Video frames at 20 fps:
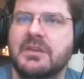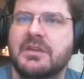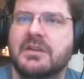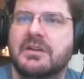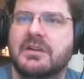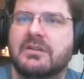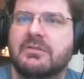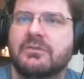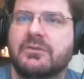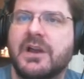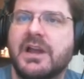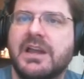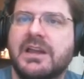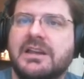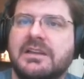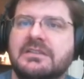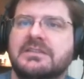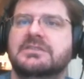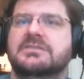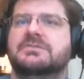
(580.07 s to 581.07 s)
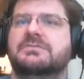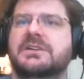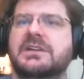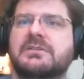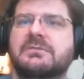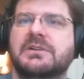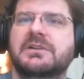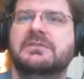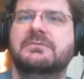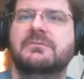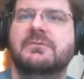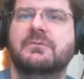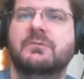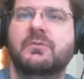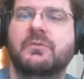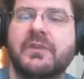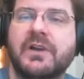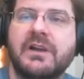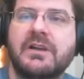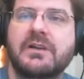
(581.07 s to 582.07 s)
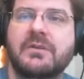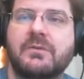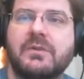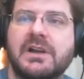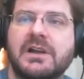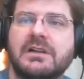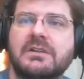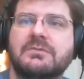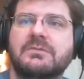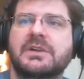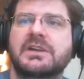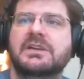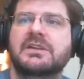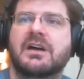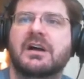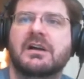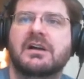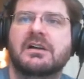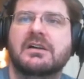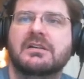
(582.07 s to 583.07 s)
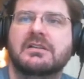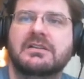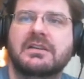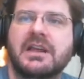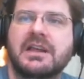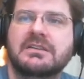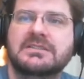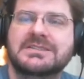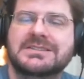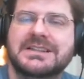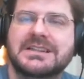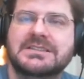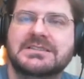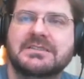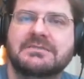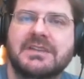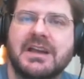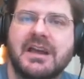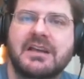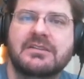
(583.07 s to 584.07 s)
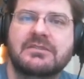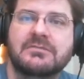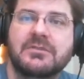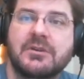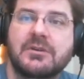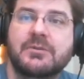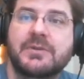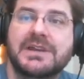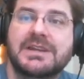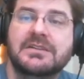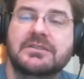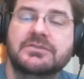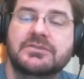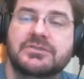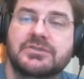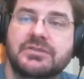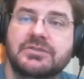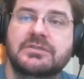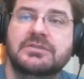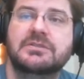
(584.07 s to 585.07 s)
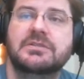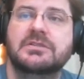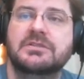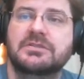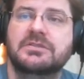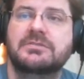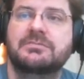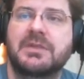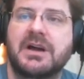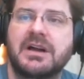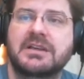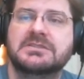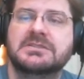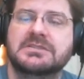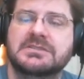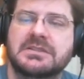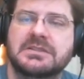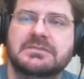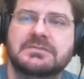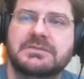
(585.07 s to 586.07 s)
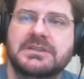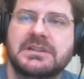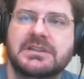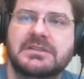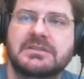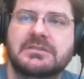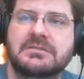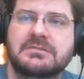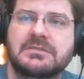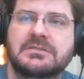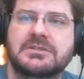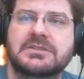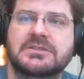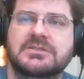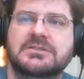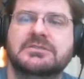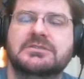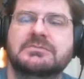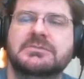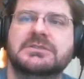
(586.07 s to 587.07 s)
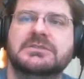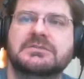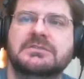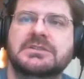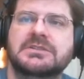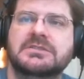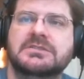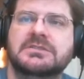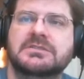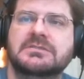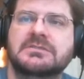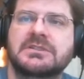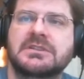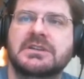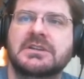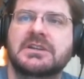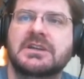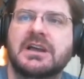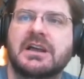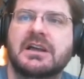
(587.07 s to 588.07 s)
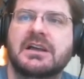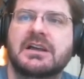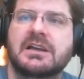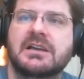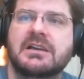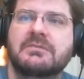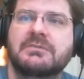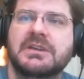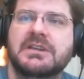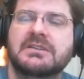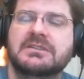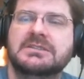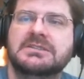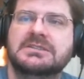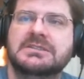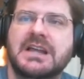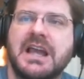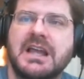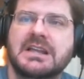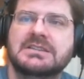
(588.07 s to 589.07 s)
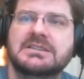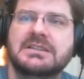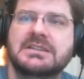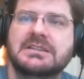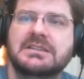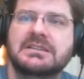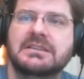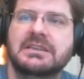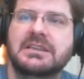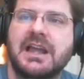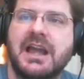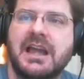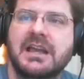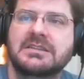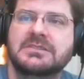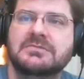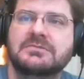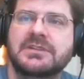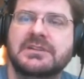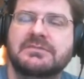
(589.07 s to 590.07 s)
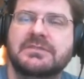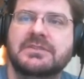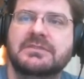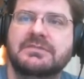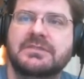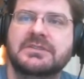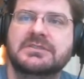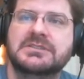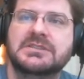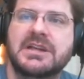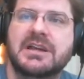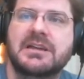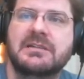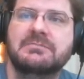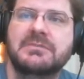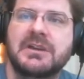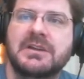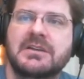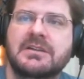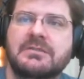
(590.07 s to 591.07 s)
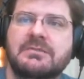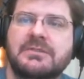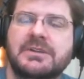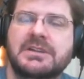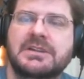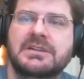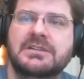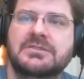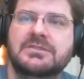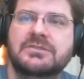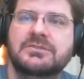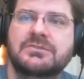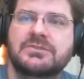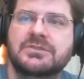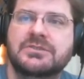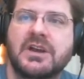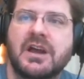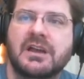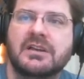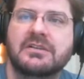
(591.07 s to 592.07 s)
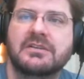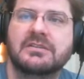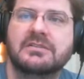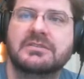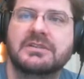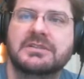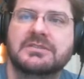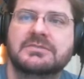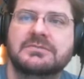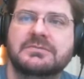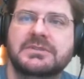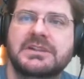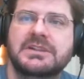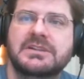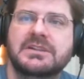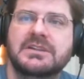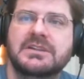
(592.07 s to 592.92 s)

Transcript: Raiding this week went very well. We are now 6 of 9 heroic. We killed 2 new bosses this week in Heroic Tomb this week. So we killed Sassy last week for the first time. We 2-shot her this week.